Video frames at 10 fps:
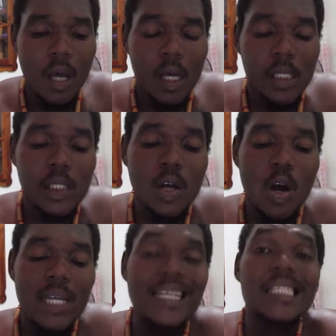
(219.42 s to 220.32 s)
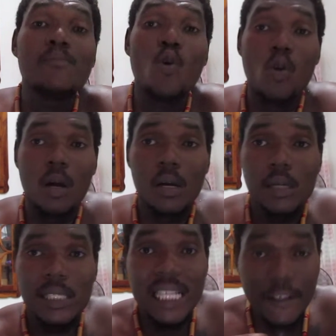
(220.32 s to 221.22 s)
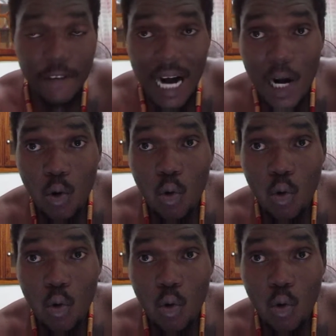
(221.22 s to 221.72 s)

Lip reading: So in this book, Stephen R.